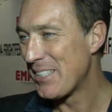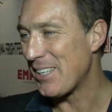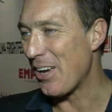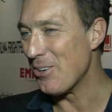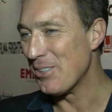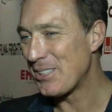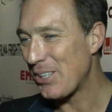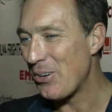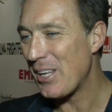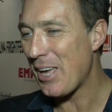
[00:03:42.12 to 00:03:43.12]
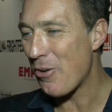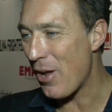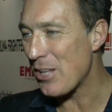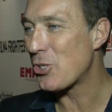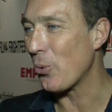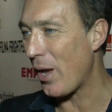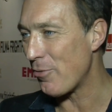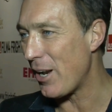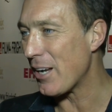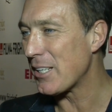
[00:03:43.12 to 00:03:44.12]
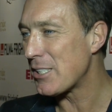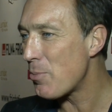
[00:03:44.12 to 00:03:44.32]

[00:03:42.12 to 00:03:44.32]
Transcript: So they get around to it every now and again.